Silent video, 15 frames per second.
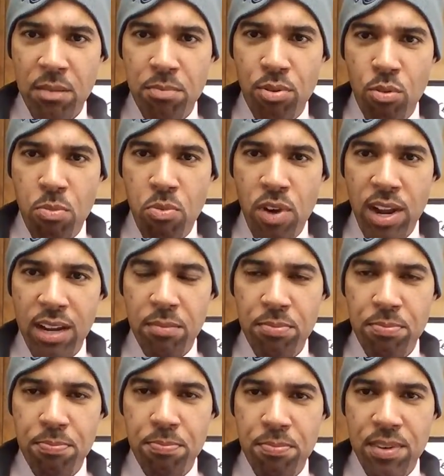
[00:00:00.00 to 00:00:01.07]
Programming
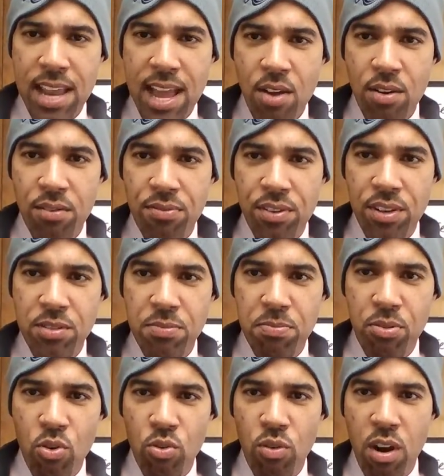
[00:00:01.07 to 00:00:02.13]
down the fish,
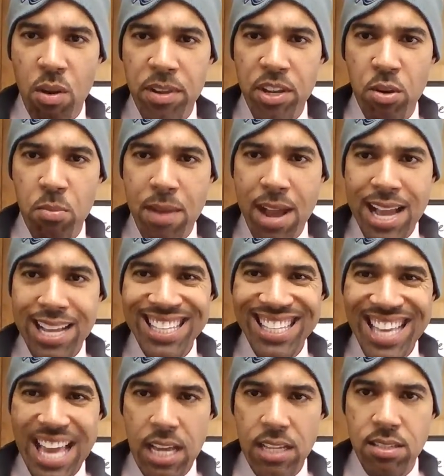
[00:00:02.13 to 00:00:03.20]
programming your mind.
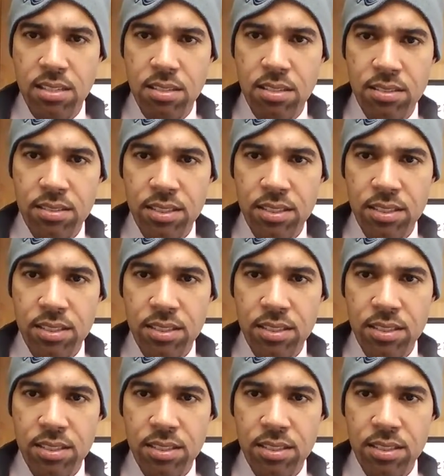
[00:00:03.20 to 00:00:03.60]
Yes.